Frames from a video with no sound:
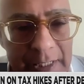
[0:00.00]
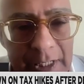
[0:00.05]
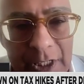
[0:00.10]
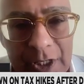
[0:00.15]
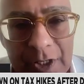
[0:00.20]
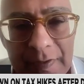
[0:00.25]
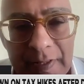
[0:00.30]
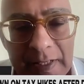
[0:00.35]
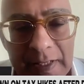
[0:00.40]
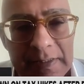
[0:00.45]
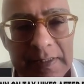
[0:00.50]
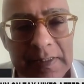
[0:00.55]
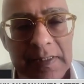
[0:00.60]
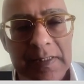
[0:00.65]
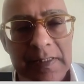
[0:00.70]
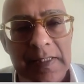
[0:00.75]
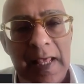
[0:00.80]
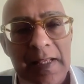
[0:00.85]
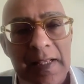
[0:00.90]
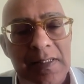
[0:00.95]
you know,
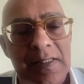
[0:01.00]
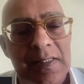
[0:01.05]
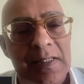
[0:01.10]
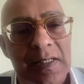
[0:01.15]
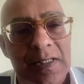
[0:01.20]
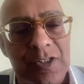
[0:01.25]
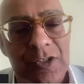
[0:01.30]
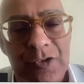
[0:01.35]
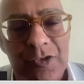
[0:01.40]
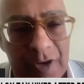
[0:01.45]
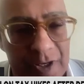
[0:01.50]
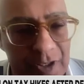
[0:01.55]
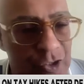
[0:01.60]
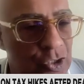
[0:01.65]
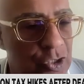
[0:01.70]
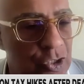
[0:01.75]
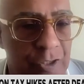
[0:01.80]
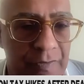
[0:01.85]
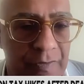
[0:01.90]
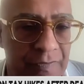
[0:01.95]
that's a
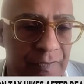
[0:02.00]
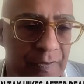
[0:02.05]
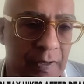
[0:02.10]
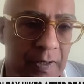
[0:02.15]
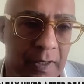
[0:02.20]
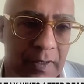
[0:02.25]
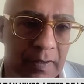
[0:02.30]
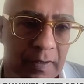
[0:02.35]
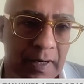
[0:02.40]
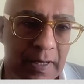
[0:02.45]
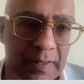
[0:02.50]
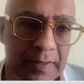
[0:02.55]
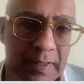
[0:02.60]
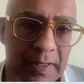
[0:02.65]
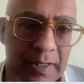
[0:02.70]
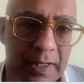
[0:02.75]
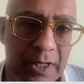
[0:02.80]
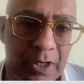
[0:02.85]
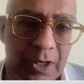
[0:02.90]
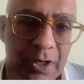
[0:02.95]
stretch too far. I
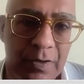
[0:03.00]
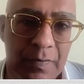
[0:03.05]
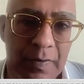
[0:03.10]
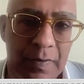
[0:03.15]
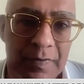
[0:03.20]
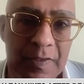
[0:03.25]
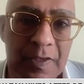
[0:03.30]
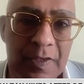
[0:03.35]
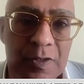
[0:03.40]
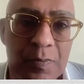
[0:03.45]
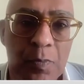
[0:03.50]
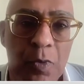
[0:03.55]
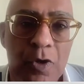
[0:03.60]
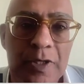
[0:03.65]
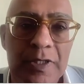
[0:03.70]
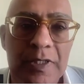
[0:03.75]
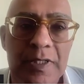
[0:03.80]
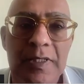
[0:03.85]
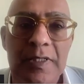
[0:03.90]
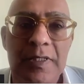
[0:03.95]
think, you know, at this
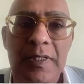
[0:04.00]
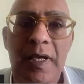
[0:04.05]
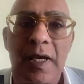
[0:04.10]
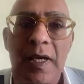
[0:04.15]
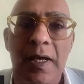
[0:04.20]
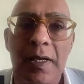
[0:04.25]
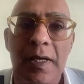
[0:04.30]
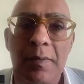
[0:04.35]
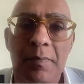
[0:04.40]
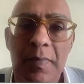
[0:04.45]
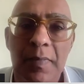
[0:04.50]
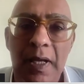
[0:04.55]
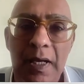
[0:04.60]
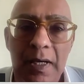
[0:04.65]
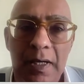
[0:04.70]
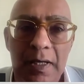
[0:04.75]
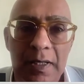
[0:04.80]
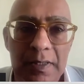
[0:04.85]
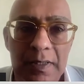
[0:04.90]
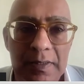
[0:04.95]
point in time,
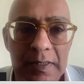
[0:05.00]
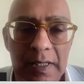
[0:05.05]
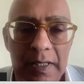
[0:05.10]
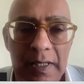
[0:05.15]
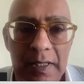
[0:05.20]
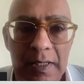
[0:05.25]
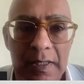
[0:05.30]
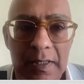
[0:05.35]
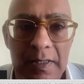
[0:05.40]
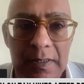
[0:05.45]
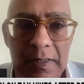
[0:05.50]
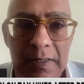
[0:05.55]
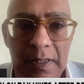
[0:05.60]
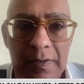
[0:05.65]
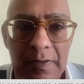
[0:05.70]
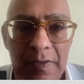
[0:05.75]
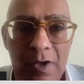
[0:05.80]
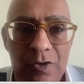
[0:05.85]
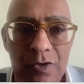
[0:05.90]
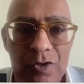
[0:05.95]

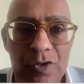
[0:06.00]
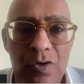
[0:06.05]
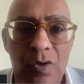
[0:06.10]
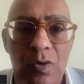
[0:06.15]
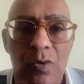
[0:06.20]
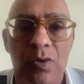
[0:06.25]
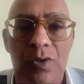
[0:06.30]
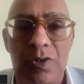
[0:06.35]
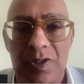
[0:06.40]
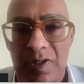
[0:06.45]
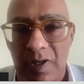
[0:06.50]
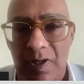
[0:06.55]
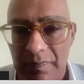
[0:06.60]
those calls are